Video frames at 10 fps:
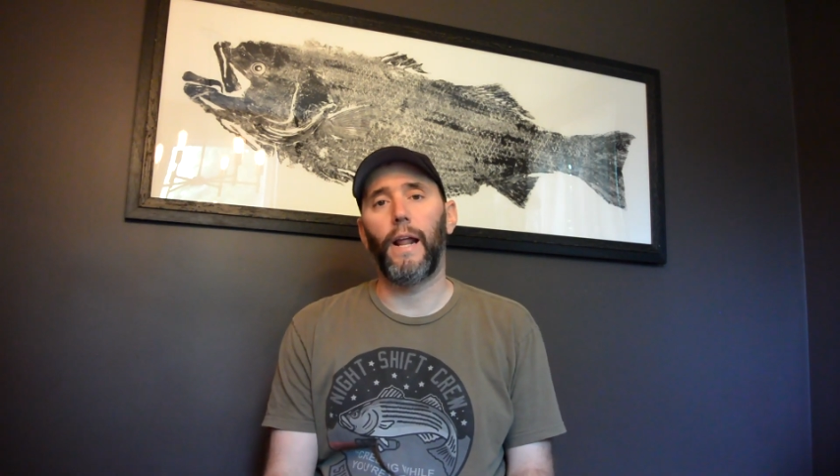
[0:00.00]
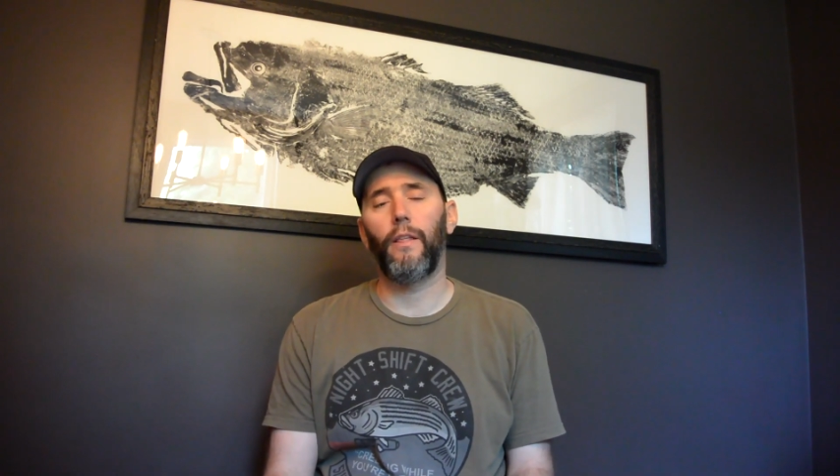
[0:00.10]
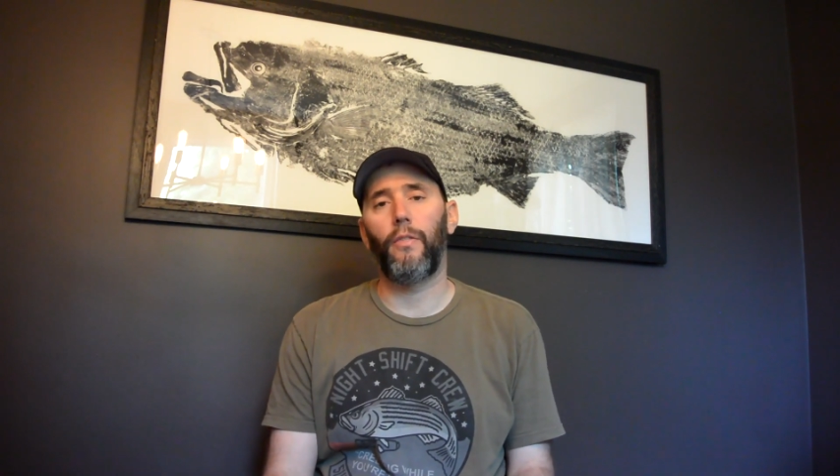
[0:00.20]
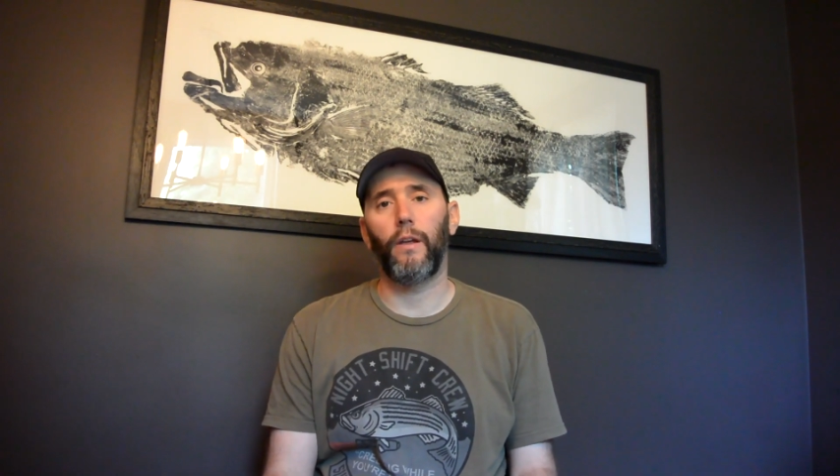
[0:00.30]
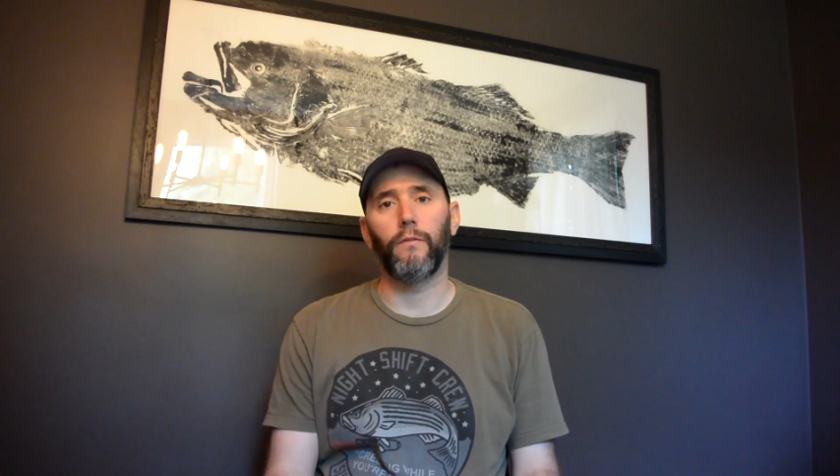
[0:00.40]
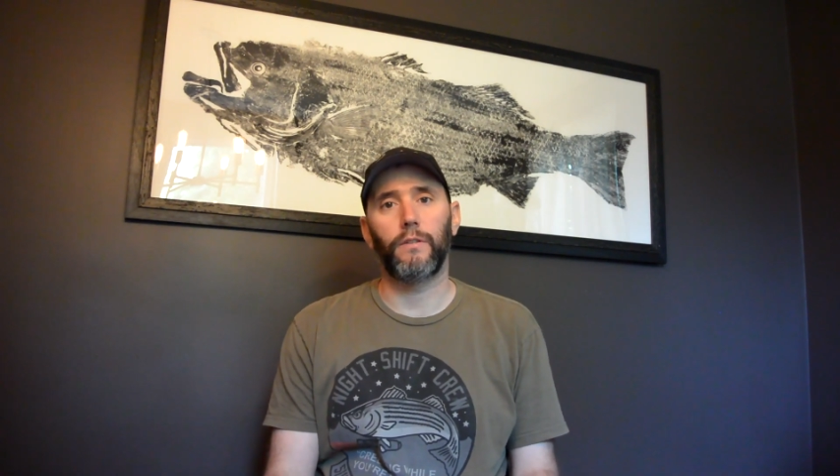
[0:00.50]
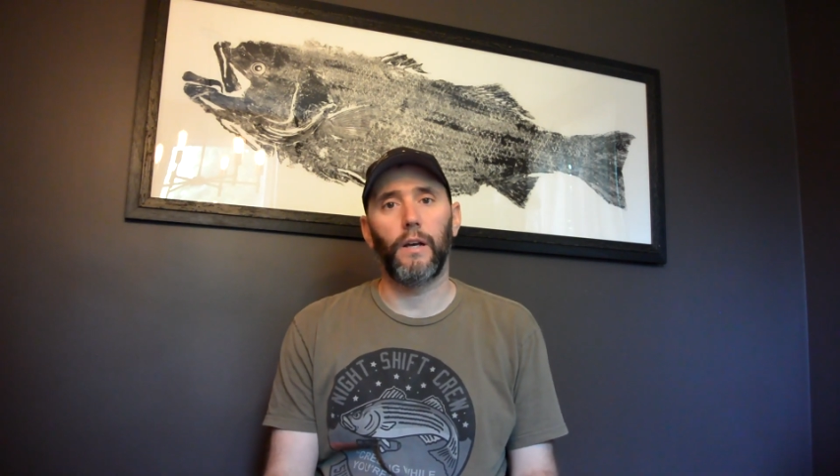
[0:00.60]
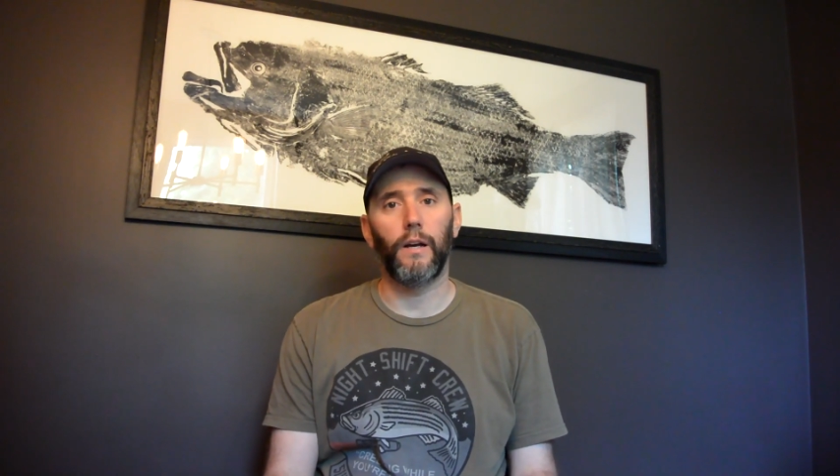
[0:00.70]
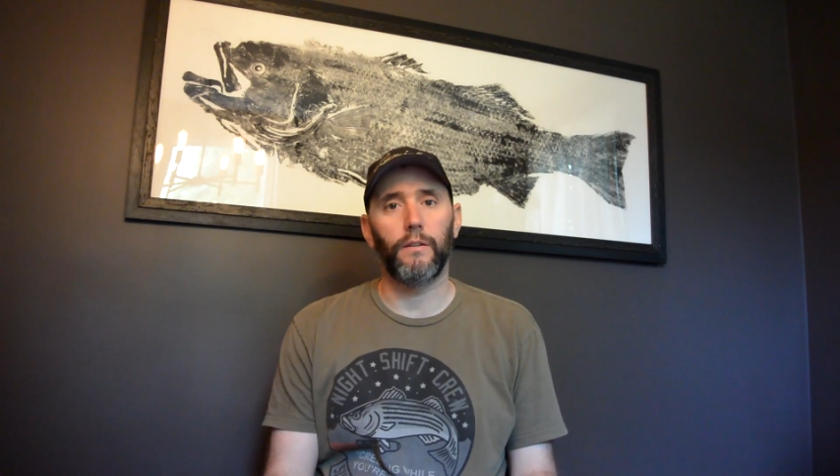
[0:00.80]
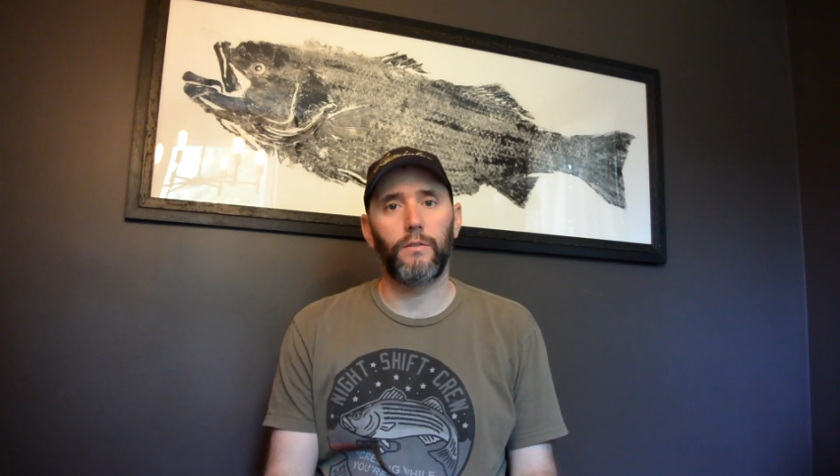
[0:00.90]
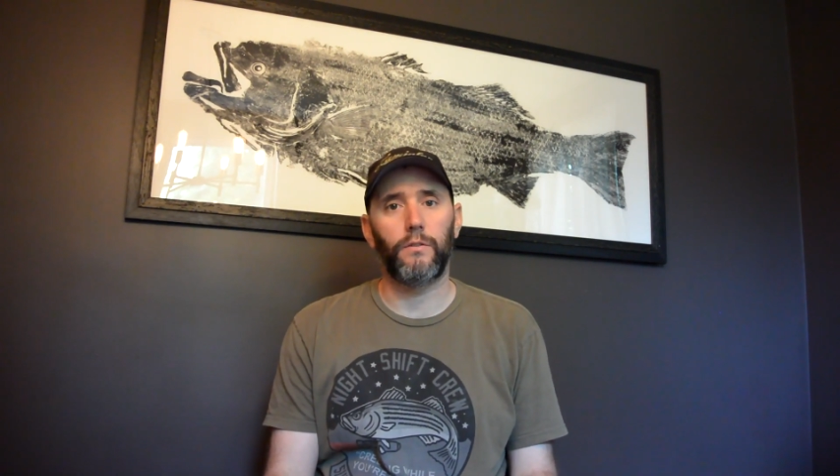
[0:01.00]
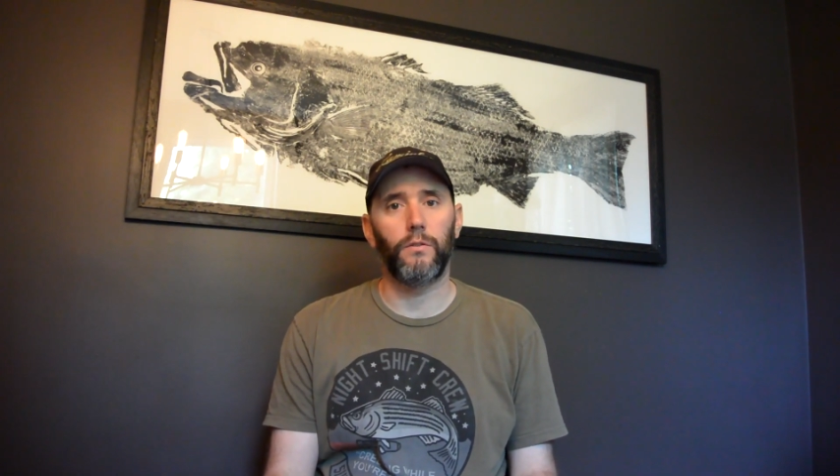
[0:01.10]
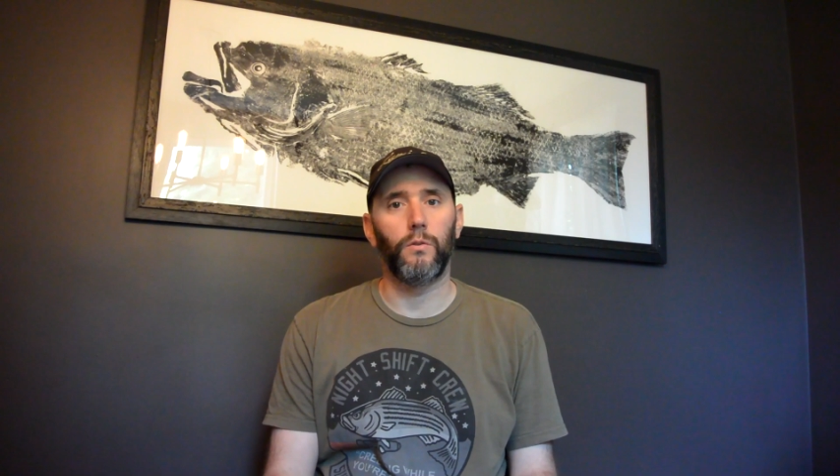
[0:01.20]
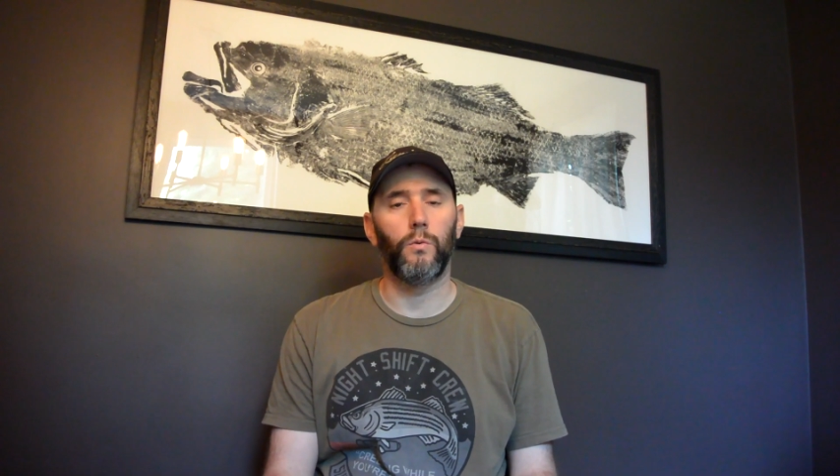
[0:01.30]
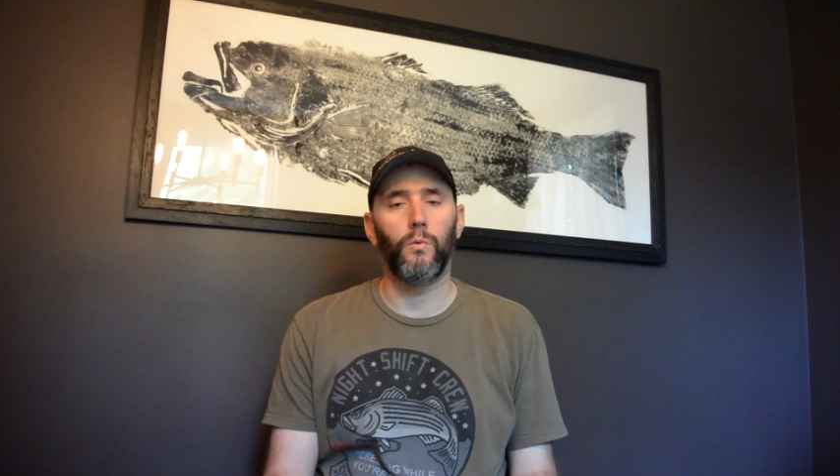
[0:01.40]
anything of size
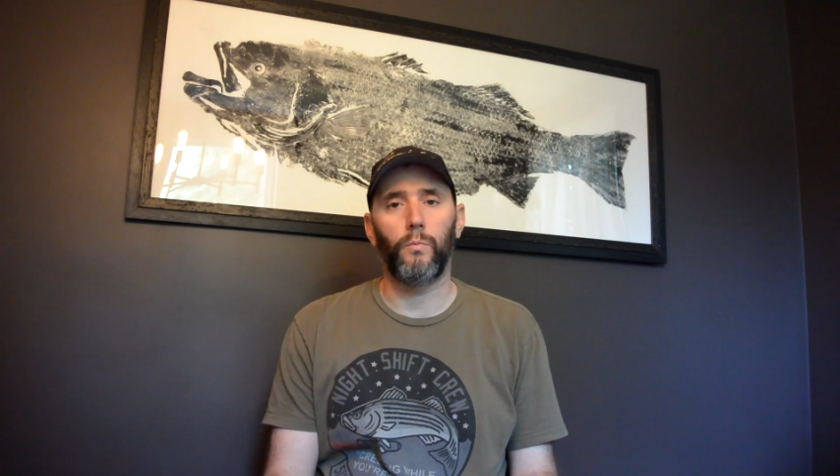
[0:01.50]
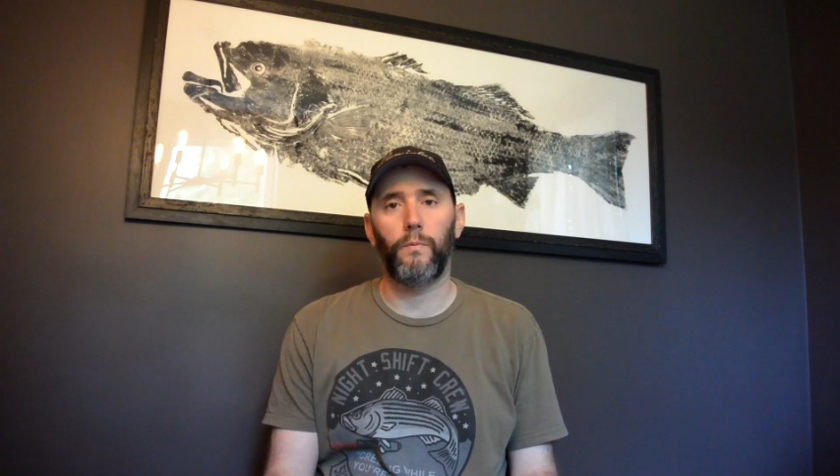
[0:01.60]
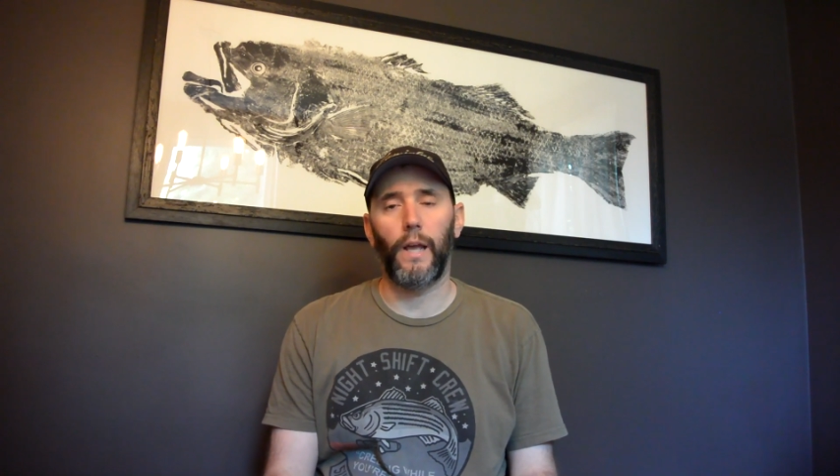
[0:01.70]
to